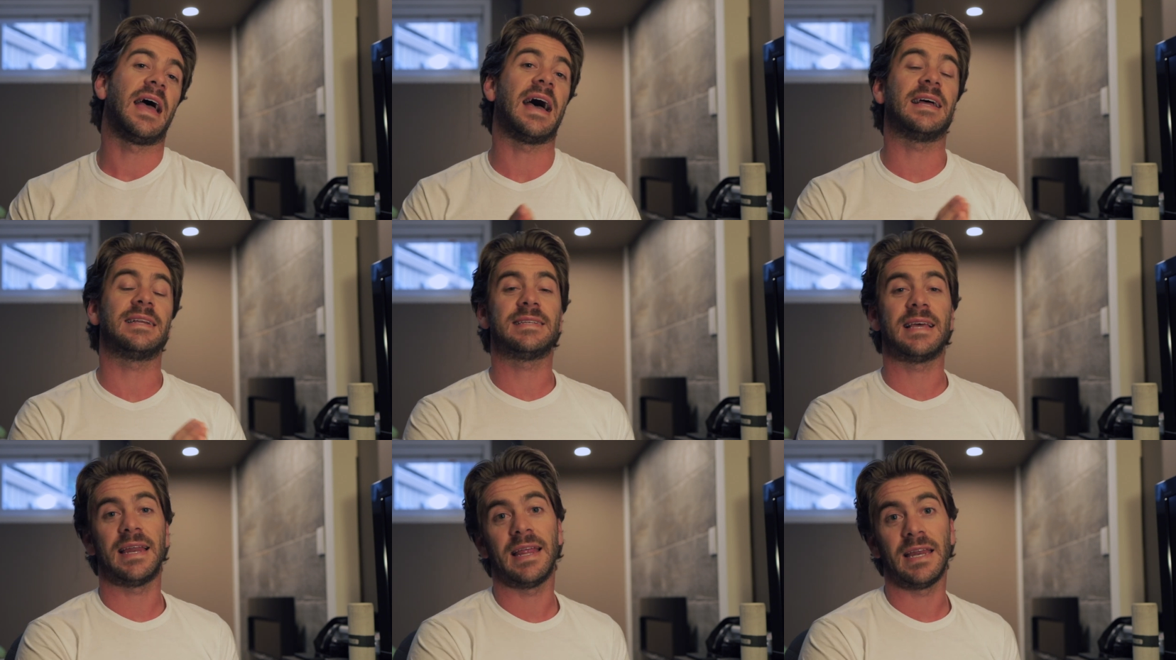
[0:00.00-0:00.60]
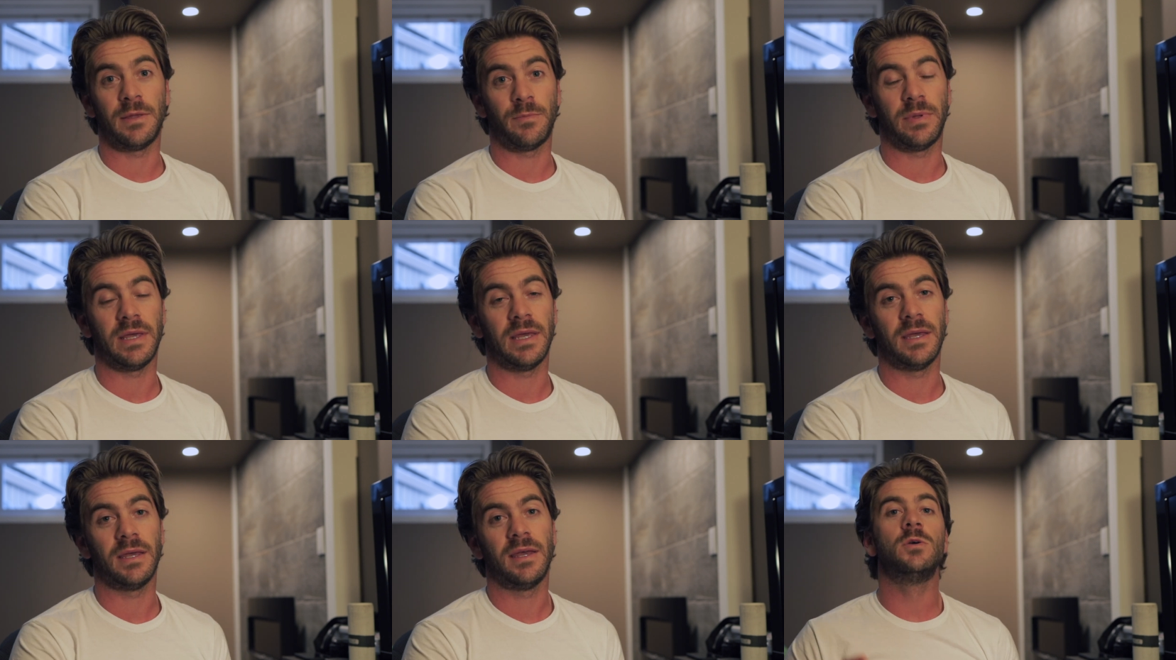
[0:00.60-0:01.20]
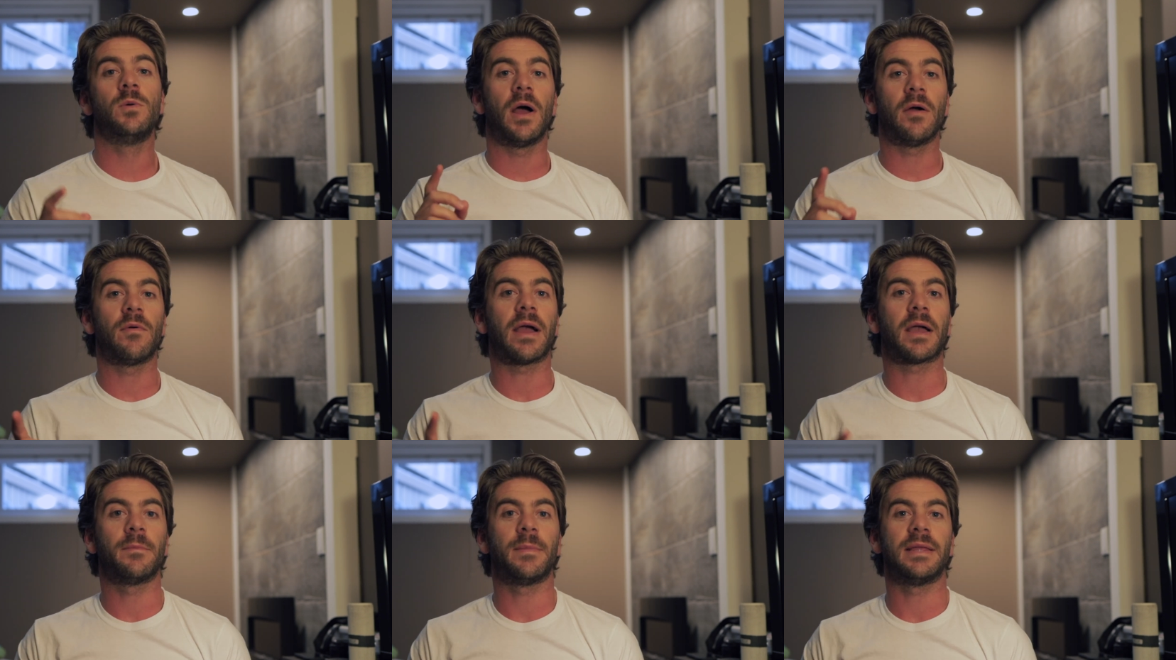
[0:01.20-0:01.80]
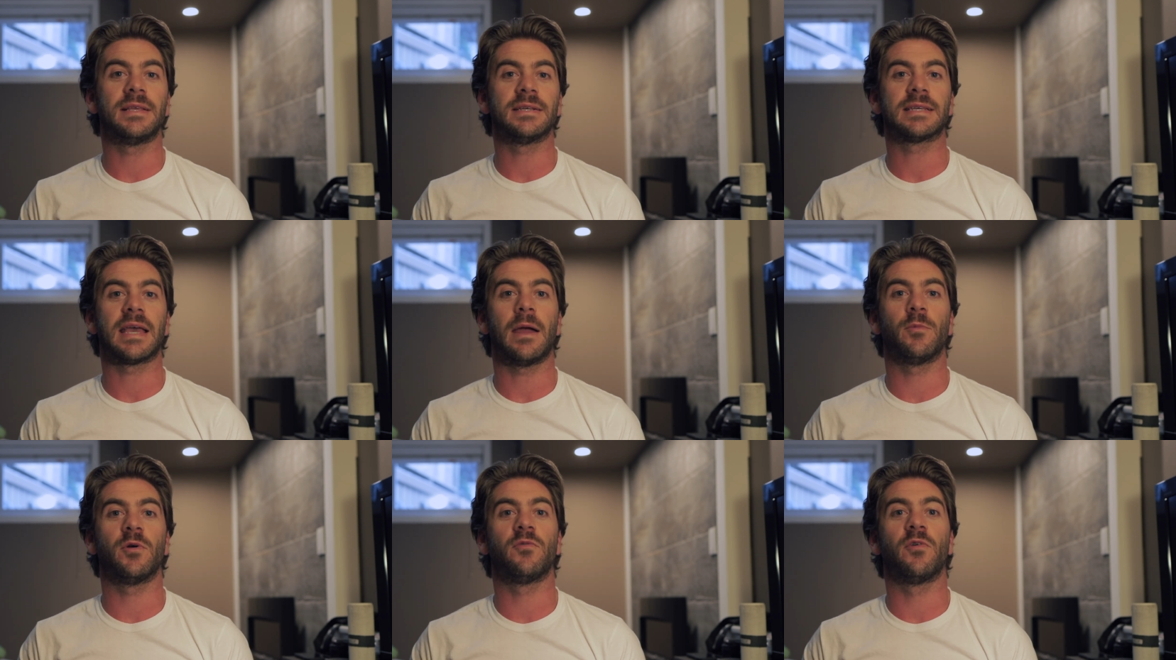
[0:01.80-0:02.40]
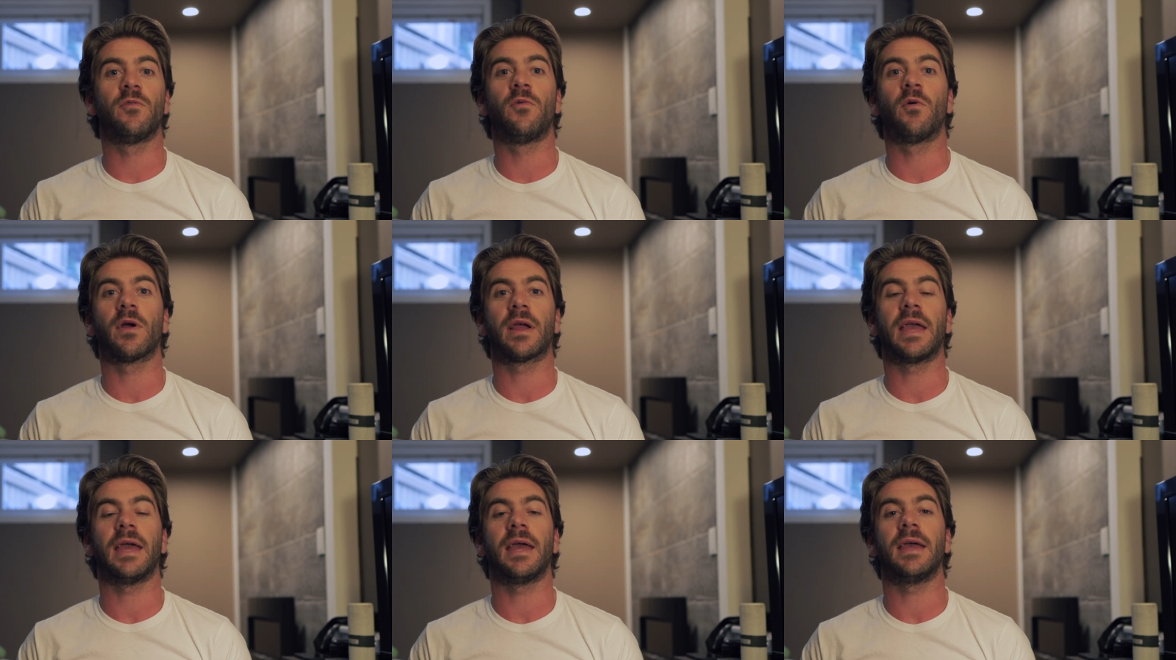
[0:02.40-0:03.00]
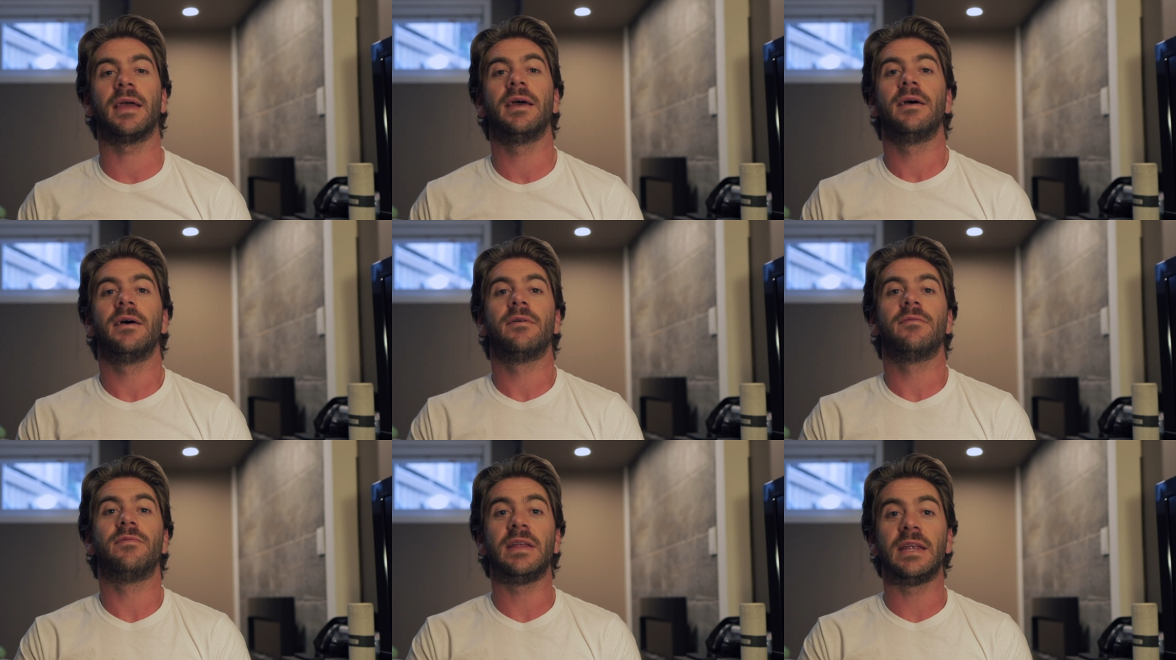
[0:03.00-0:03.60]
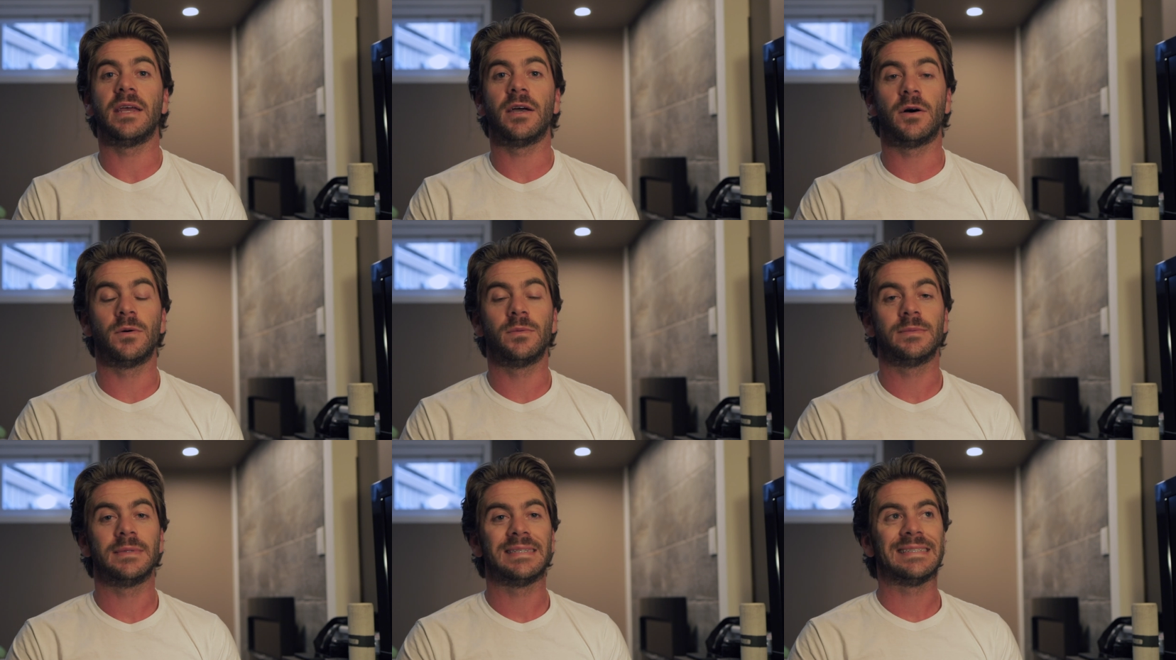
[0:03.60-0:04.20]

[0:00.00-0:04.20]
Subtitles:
at 1080p. Do I recommend this camera for 4K video?